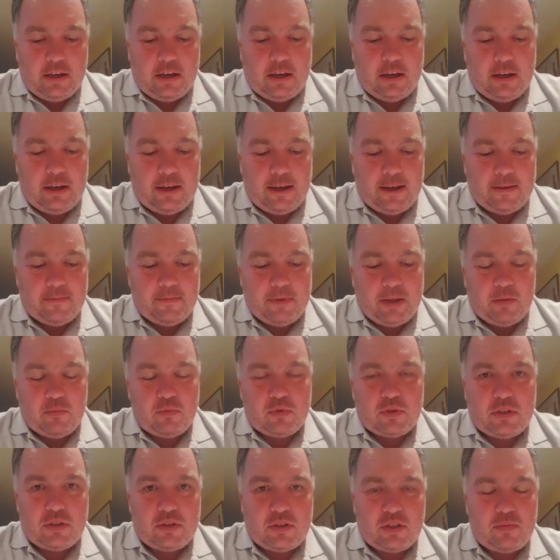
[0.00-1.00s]
Um, it
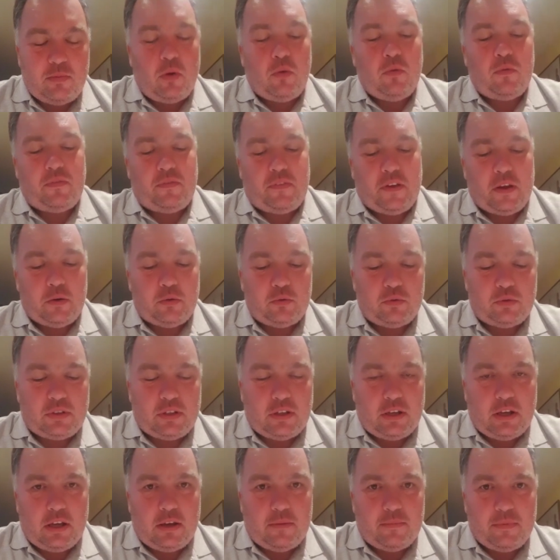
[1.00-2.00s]
was a small
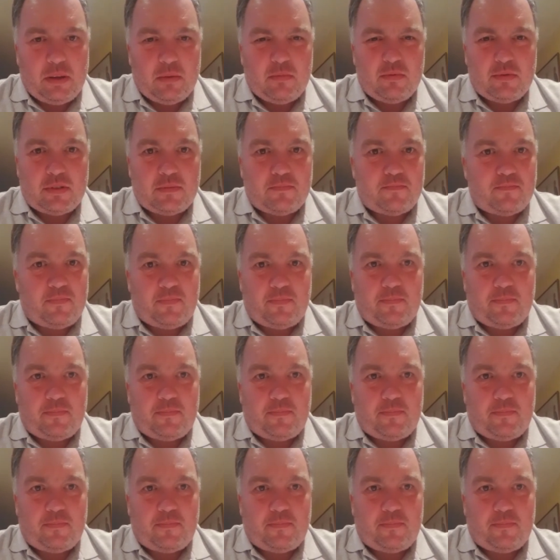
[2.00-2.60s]
field. Um, there was